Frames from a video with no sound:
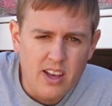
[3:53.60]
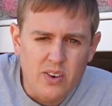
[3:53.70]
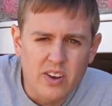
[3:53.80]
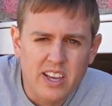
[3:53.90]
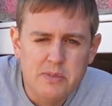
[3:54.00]

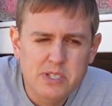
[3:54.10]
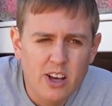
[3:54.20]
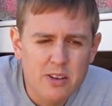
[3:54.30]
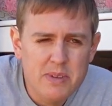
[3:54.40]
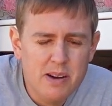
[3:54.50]
Well, it keeps
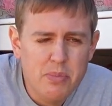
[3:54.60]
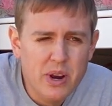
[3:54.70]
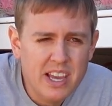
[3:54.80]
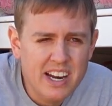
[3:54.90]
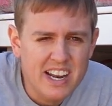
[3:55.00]
telling me I'm
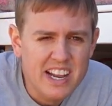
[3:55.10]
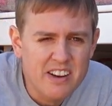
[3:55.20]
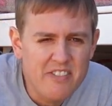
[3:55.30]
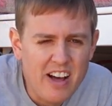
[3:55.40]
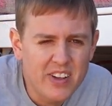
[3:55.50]
putting in an
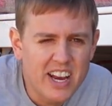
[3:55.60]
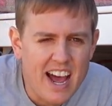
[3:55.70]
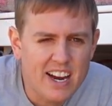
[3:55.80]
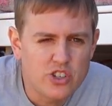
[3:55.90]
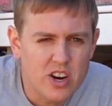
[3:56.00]
invalid
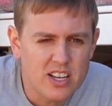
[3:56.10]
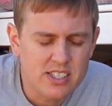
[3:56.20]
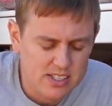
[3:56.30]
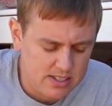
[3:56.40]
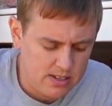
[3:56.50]

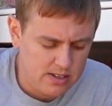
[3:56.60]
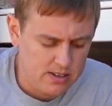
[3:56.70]
address.